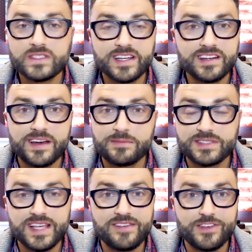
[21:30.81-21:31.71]
going to come
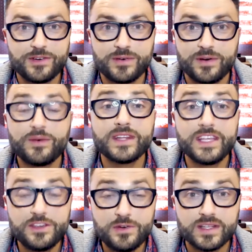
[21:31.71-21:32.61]
save you. Only
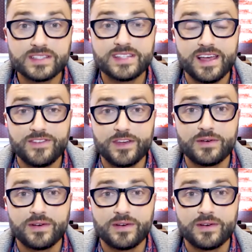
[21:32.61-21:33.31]
you can save you.